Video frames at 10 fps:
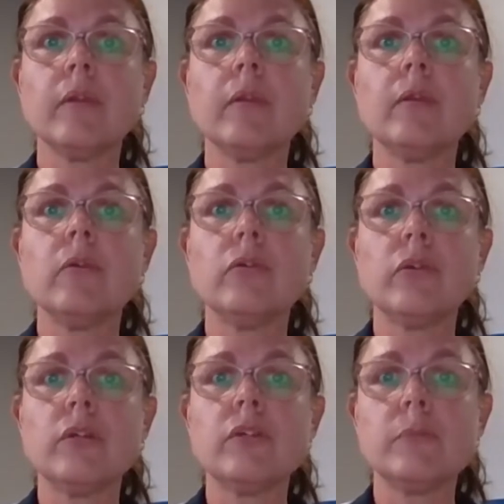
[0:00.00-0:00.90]
Your dog
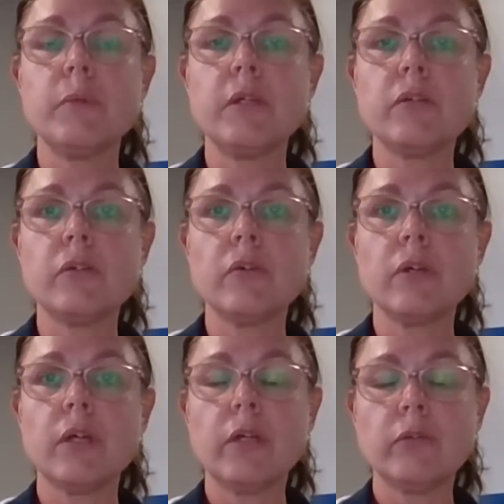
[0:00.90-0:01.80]
is just being a dog
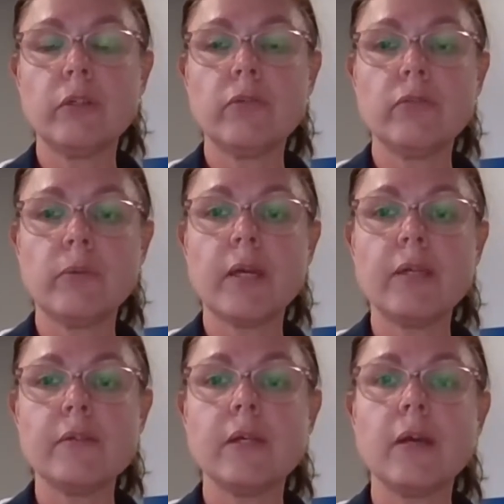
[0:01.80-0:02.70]
and looking for ways
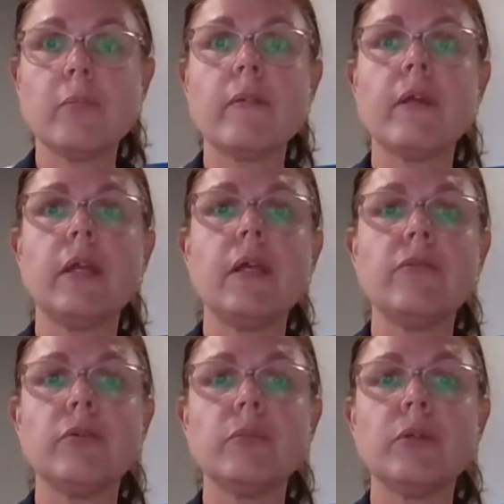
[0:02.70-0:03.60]
to get what they need from you.